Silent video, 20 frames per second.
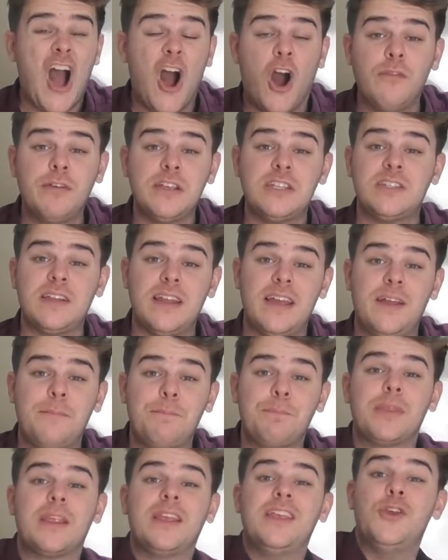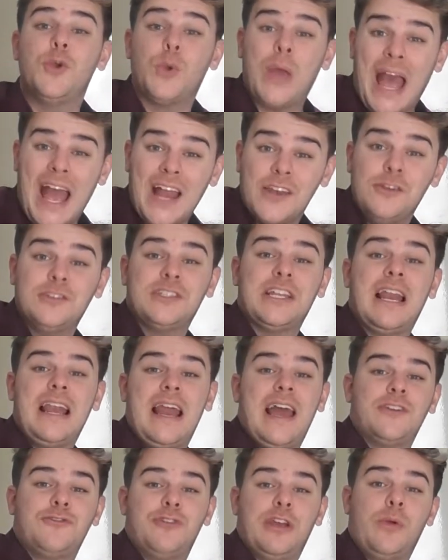Obviously, you can use an
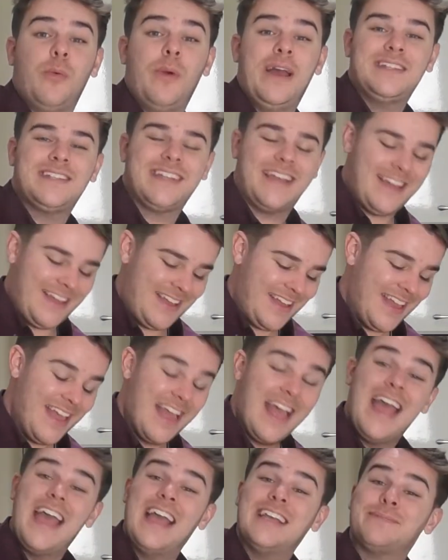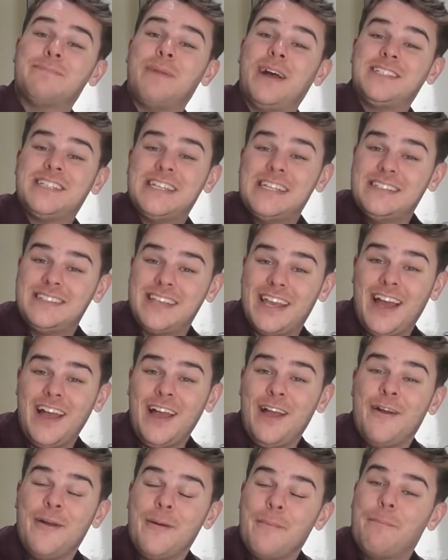electric whisk, it's much easier,
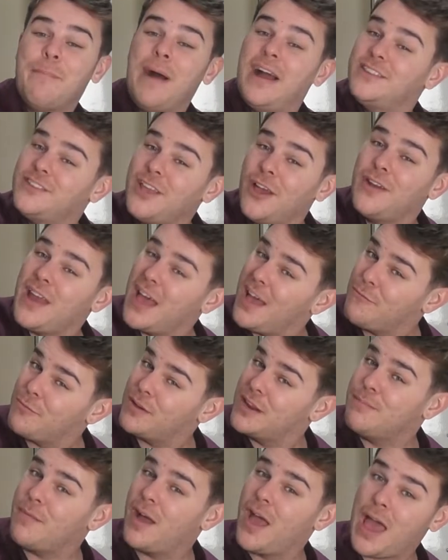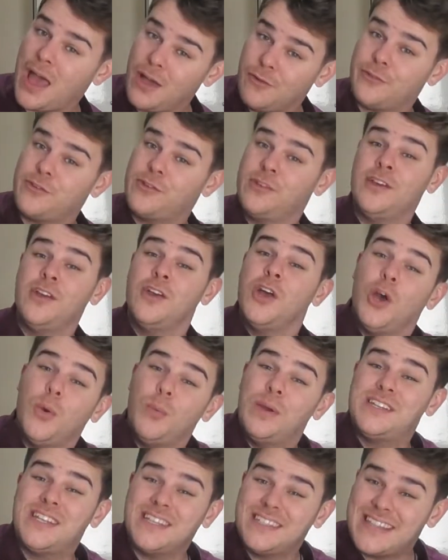but I don't have one in my
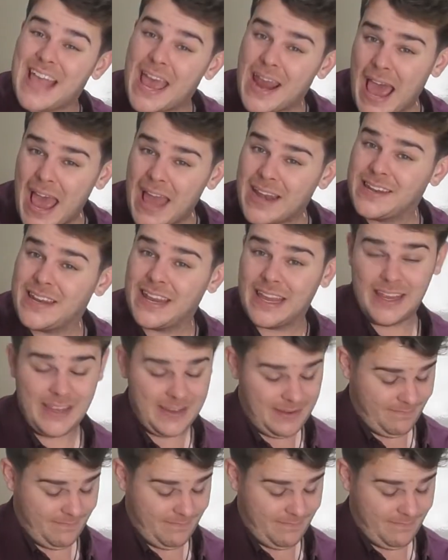house, which is dead handy.